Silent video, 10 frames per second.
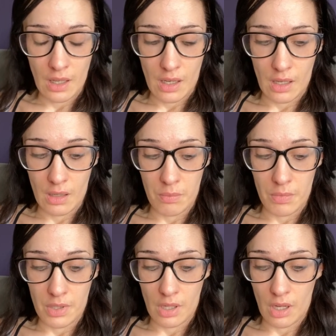
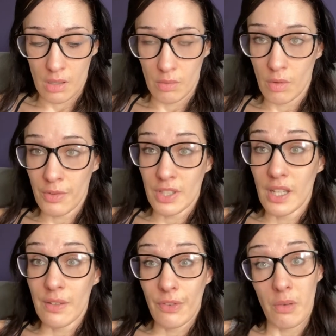So
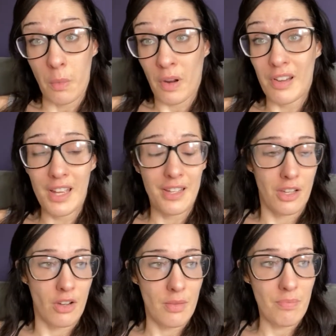obviously very worrying
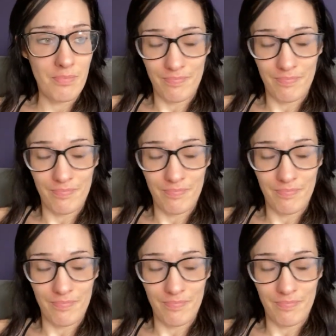time.